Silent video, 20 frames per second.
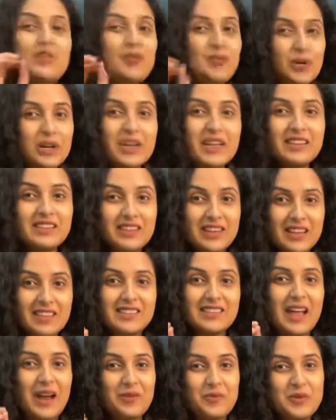vortex rings
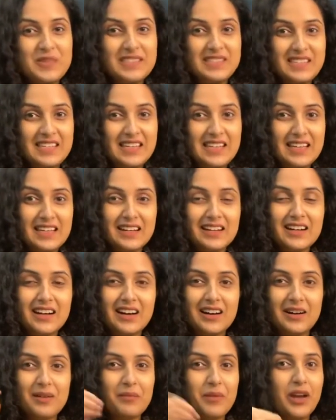that we see
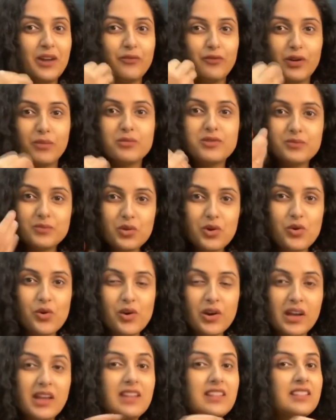made from smoke
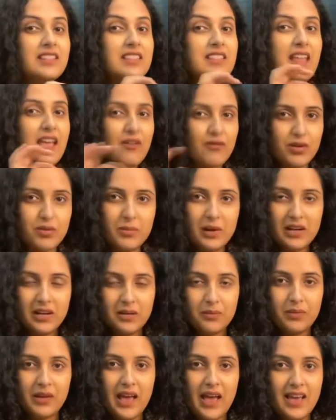never
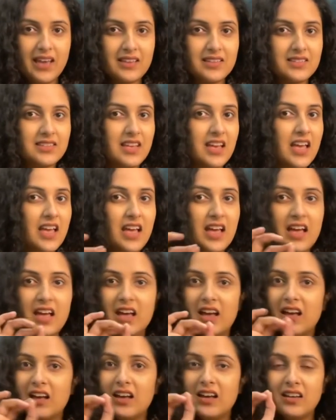multiplies,
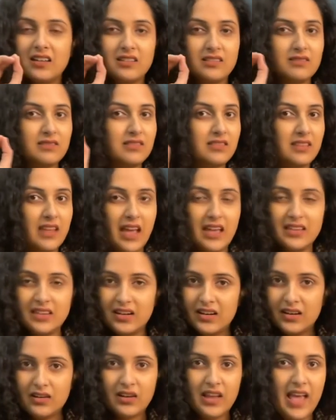neither
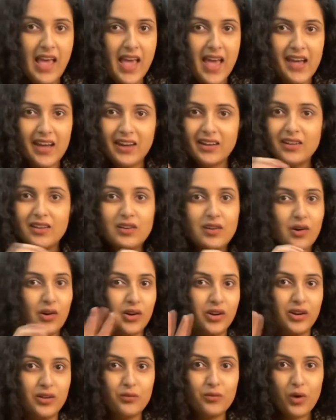in air nor
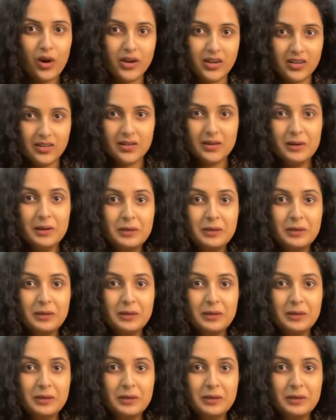in water.